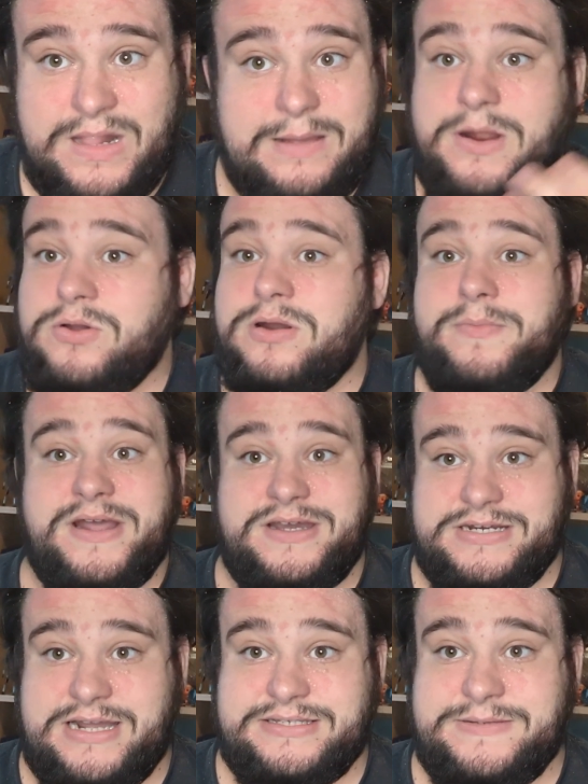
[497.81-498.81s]
I'm not going to
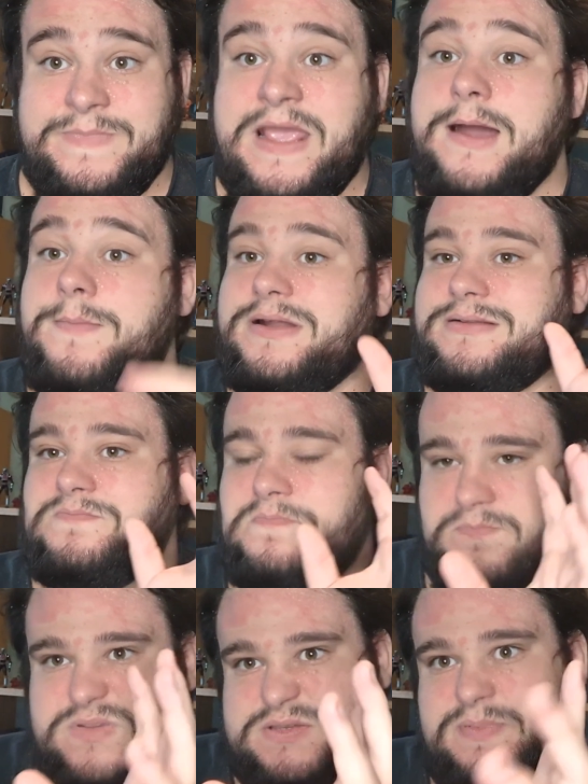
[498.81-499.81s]
monetize. But
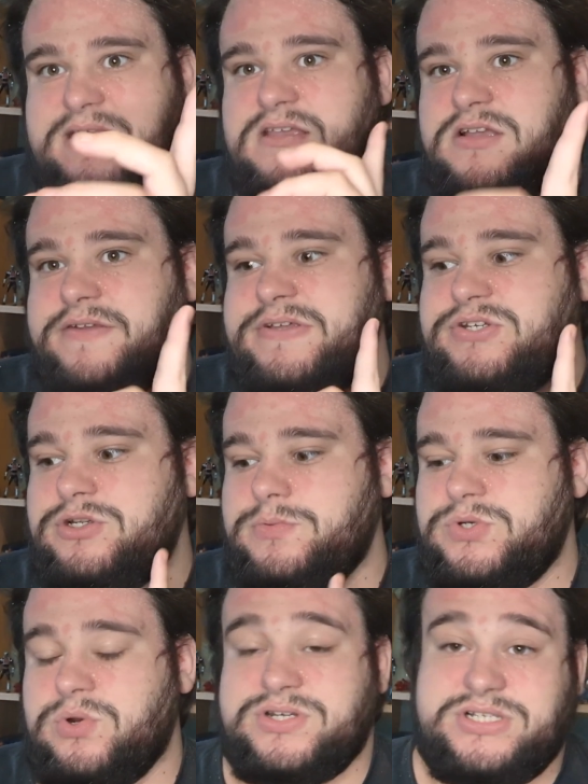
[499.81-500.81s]
speaking of YouTube
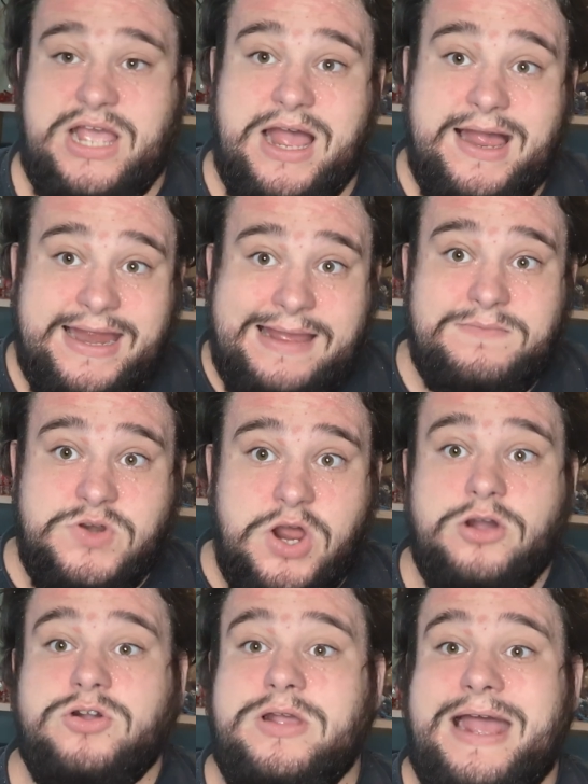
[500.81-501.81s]
Shorts, I am
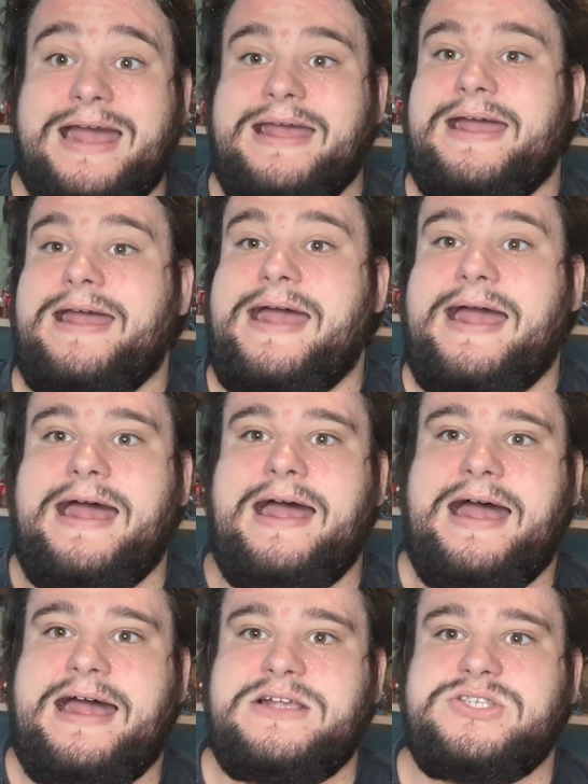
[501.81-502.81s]
not, uh,
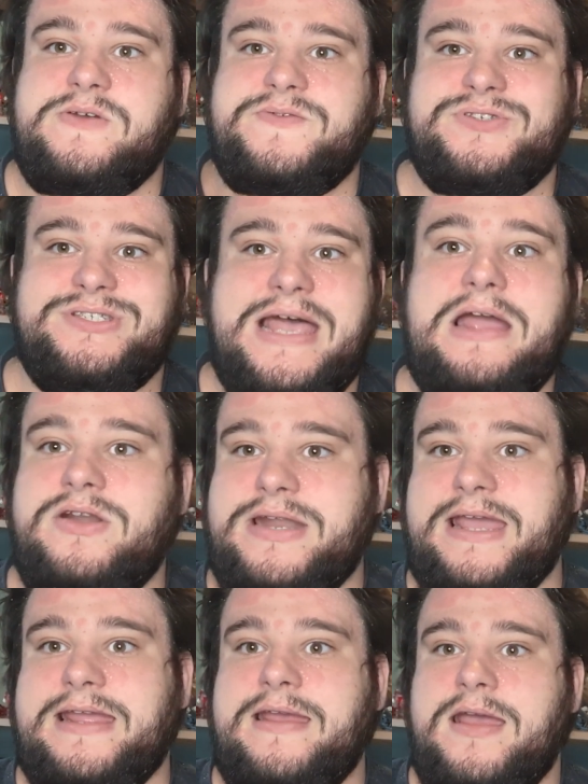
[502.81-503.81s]
as of
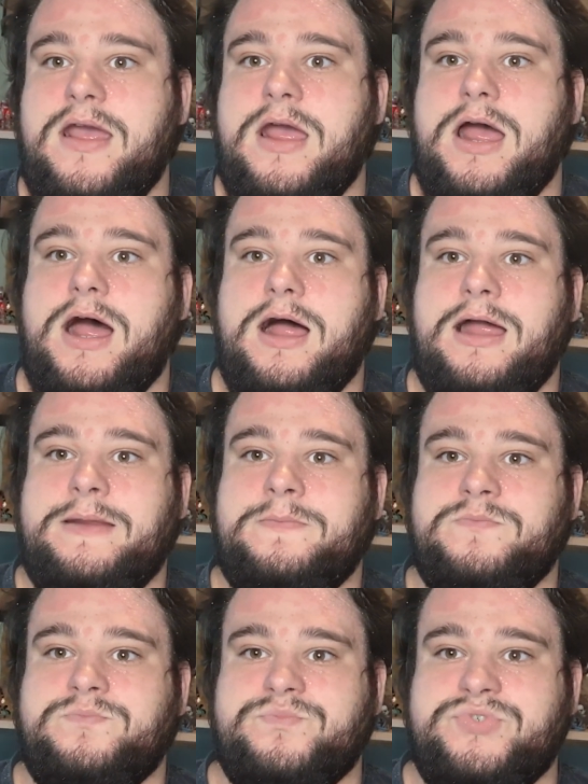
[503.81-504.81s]
Saturday,
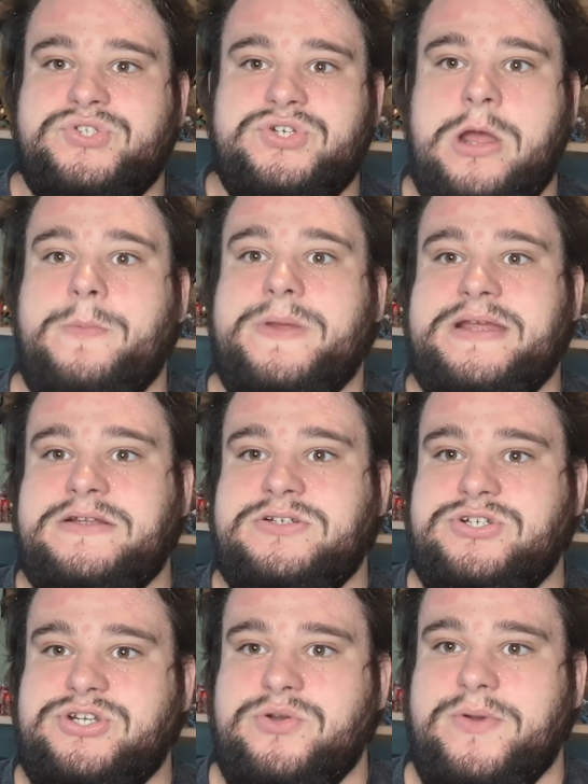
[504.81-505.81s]
I'm
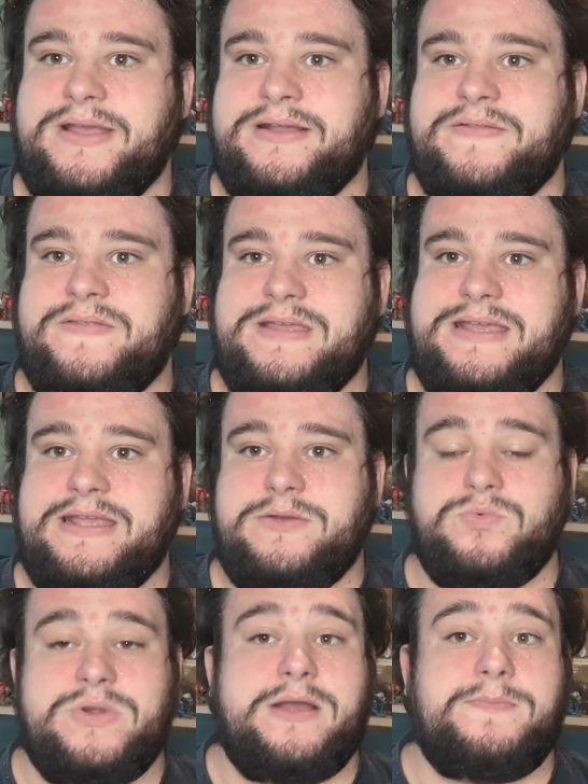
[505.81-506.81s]
stopping doing the
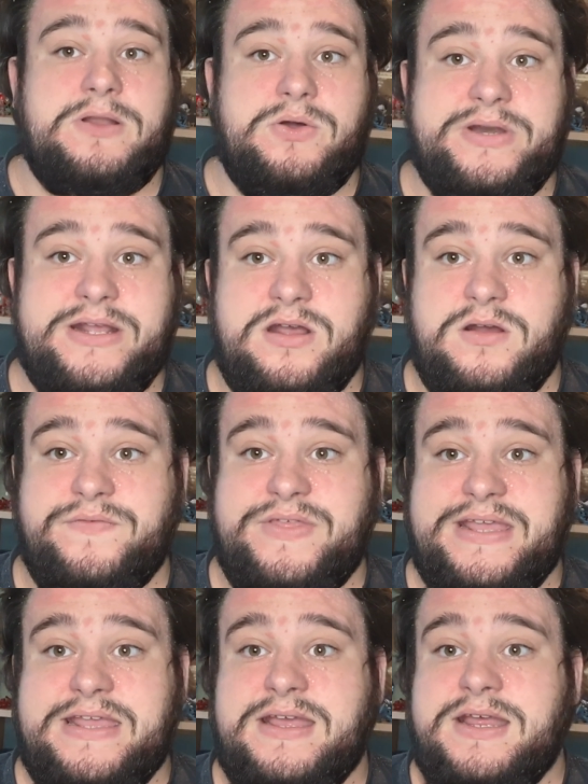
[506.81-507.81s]
re-uploading of
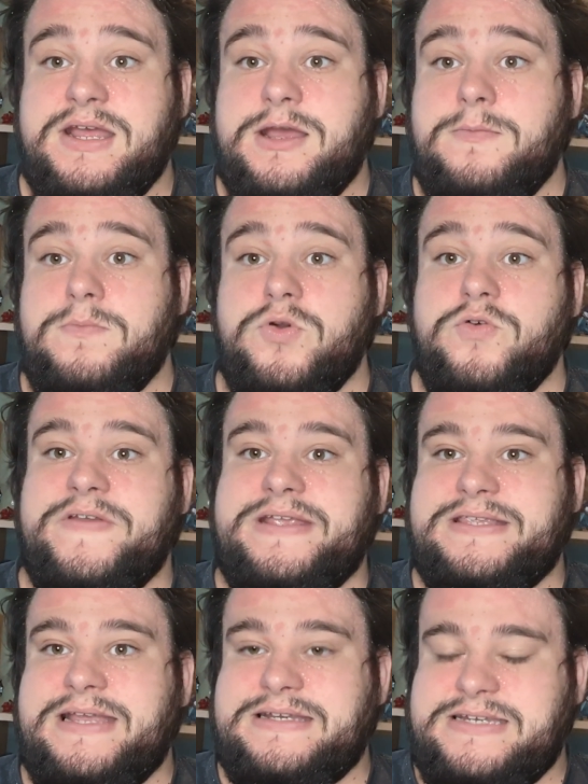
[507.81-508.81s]
the
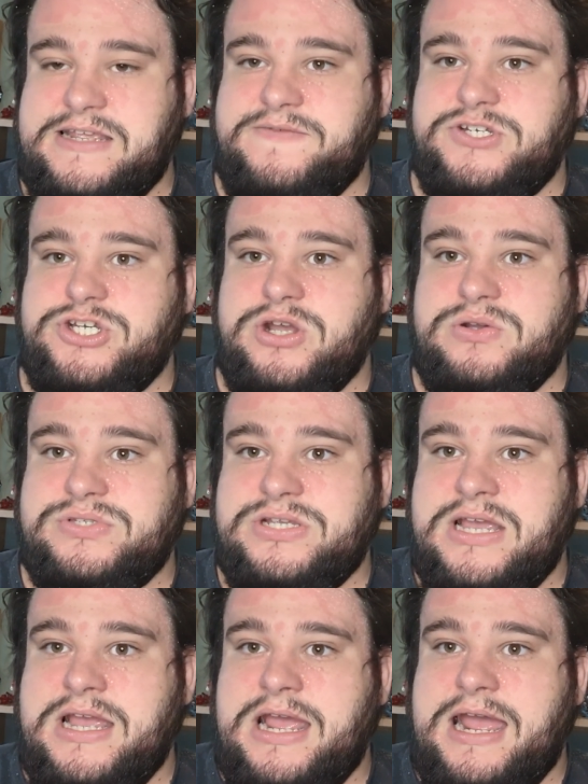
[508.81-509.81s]
movies and TV shows
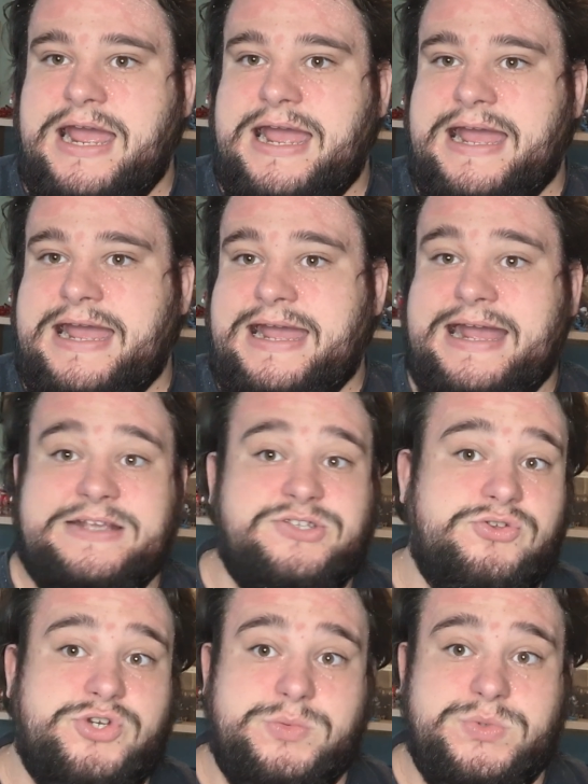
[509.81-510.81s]
uh, as
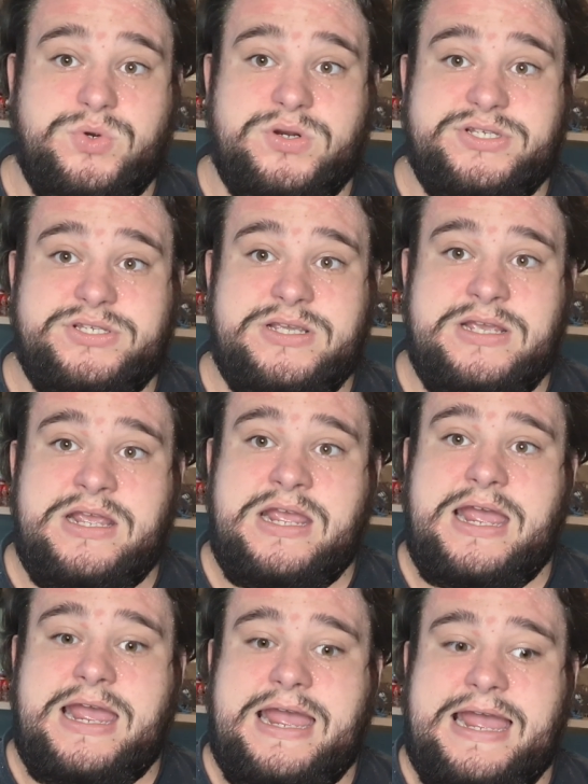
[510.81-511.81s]
YouTube Shorts.
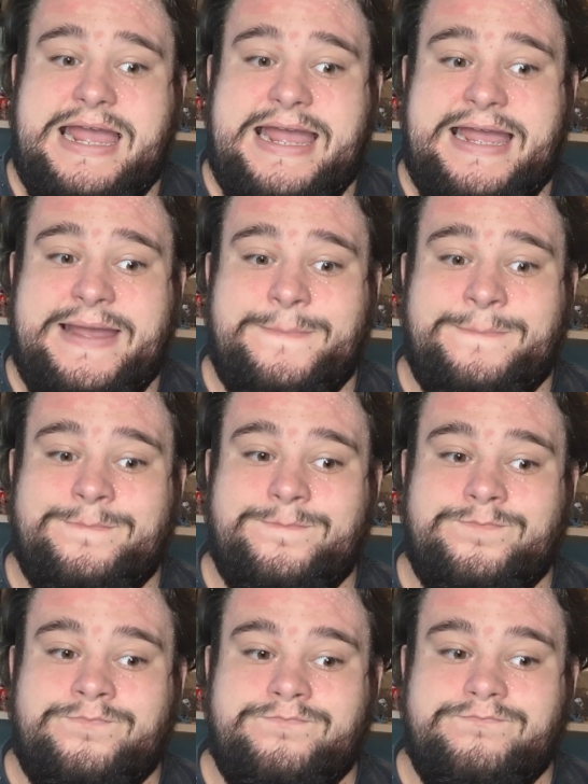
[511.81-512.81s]

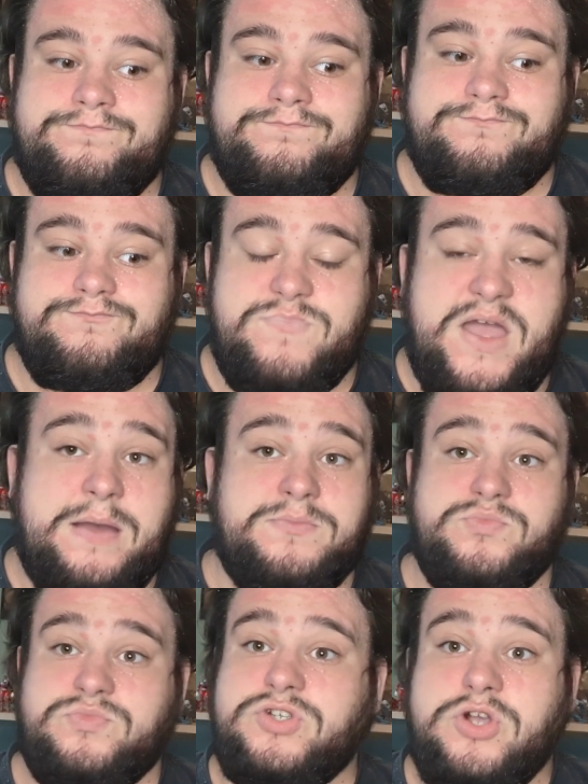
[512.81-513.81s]
Um,
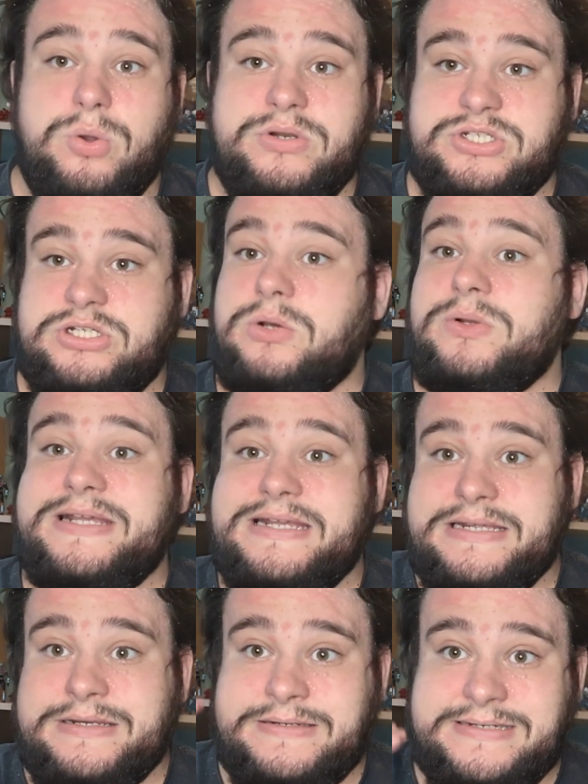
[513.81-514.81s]
I'm going to
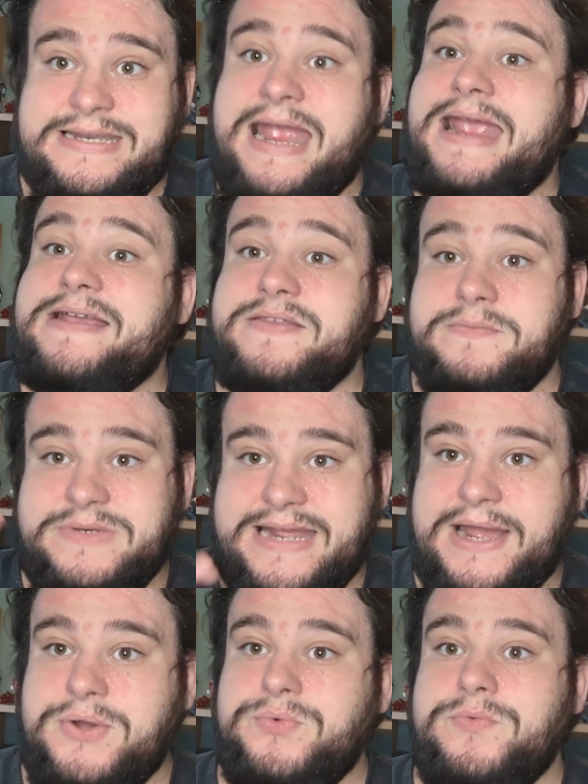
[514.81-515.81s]
slowly take them
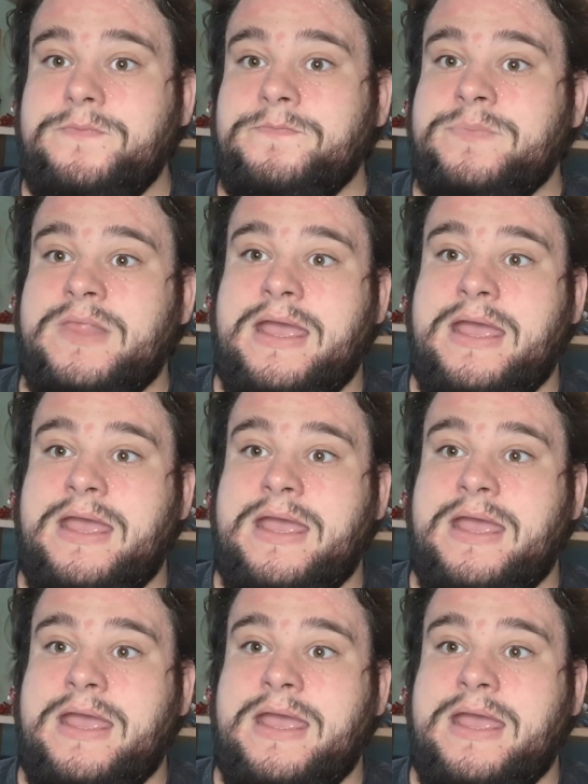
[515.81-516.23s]
down.